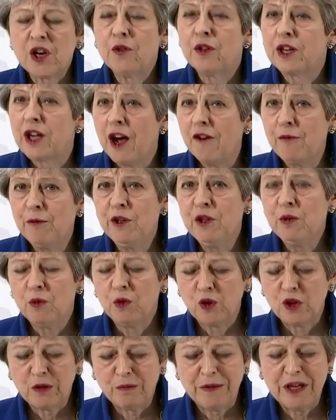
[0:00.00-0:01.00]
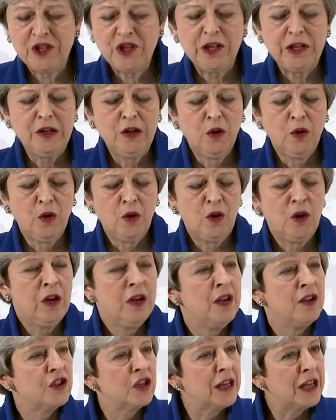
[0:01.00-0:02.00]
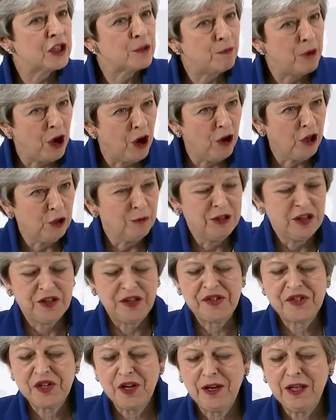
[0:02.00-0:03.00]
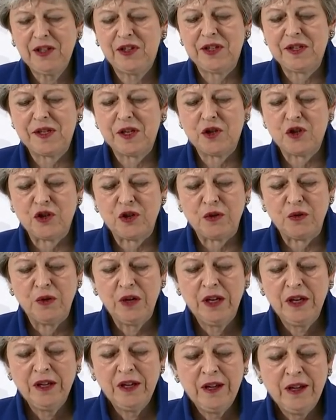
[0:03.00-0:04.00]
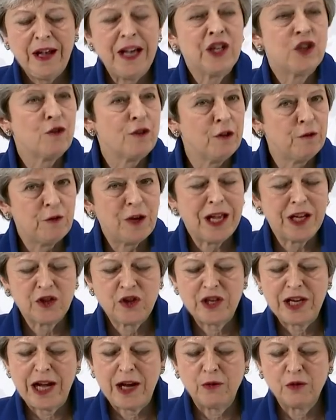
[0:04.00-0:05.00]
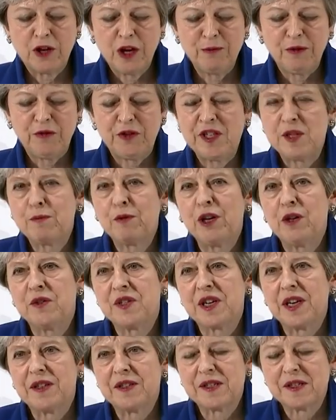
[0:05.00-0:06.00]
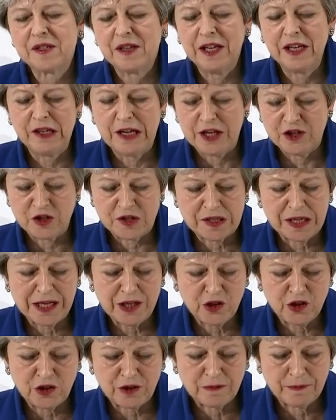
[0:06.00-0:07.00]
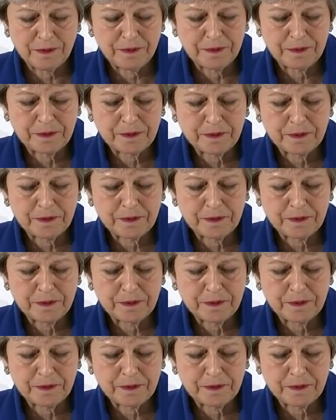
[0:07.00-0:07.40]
And so the government will commit in law to let Parliament decide this issue and to reflect the outcome of this process in legislation.